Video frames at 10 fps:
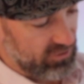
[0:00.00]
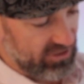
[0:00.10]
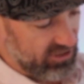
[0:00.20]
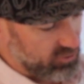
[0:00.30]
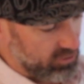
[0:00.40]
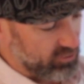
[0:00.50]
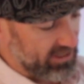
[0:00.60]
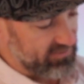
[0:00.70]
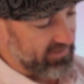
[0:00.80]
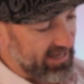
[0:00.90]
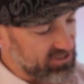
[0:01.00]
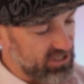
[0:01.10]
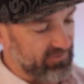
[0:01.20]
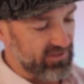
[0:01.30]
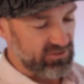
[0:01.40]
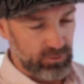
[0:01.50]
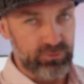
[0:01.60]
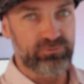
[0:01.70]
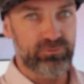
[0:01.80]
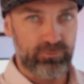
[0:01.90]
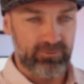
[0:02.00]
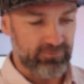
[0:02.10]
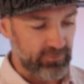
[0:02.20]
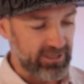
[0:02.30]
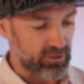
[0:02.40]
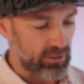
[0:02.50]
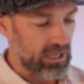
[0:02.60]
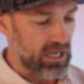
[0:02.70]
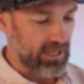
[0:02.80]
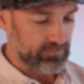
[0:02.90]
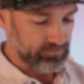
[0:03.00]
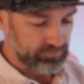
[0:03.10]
there's any sort of trans fats, if it's gluten-free or not.